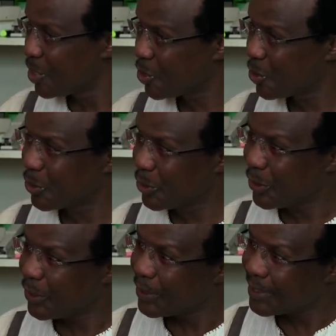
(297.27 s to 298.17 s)
So
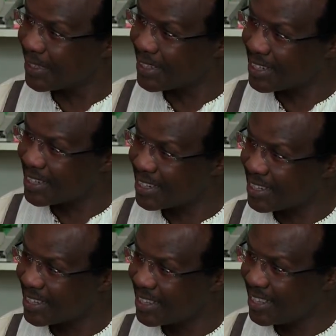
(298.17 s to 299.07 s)

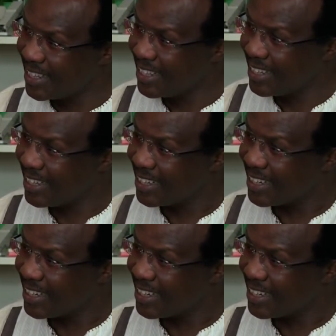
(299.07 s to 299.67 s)
the